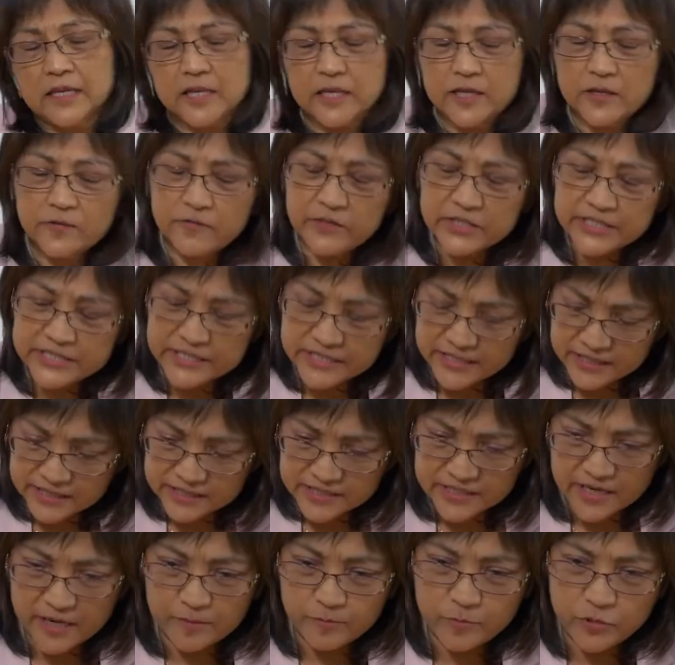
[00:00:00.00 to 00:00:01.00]
Give us an
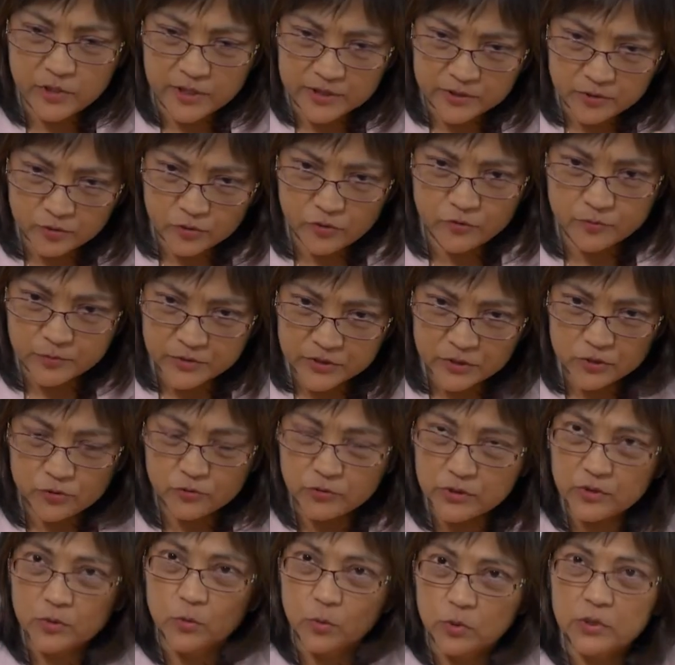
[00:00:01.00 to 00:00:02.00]
example. I know you've been
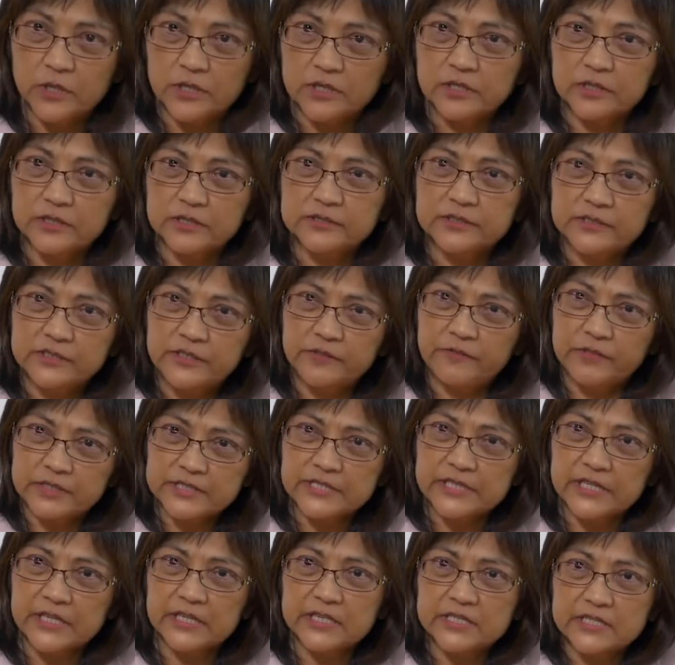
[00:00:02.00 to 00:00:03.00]
doing work. Give
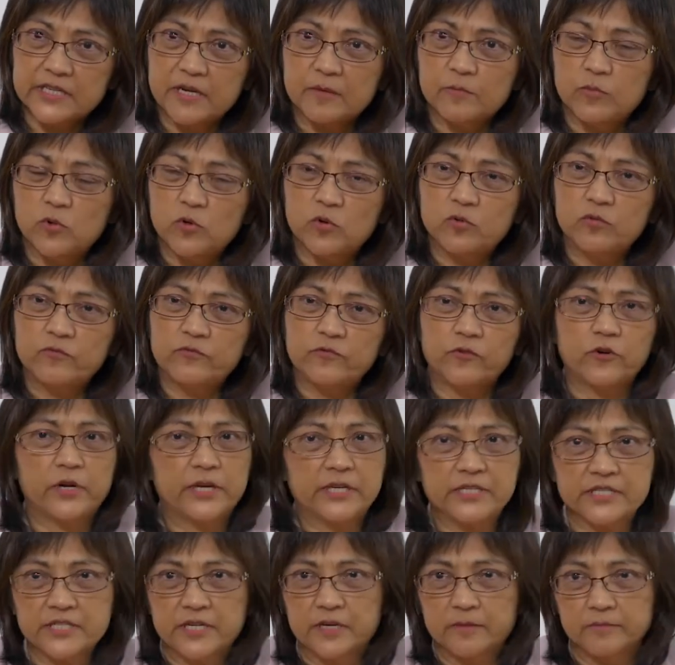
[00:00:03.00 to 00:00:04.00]
us an example, for
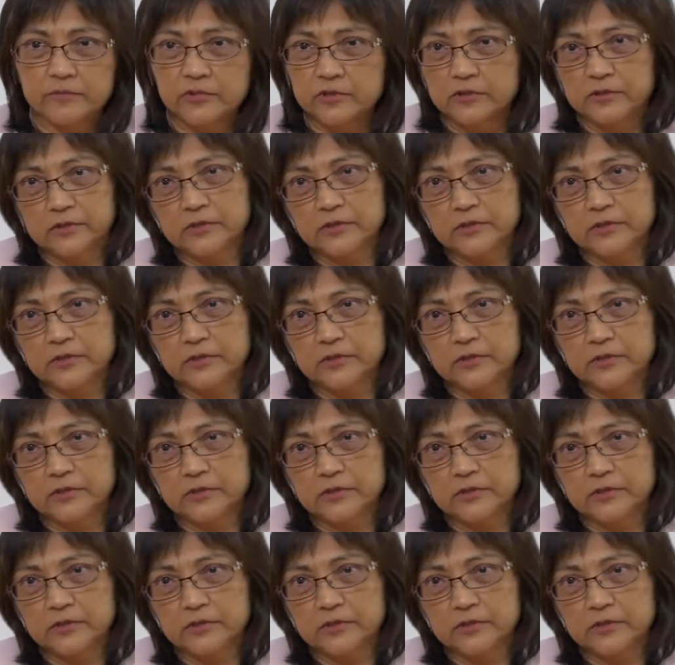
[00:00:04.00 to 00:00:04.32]
example.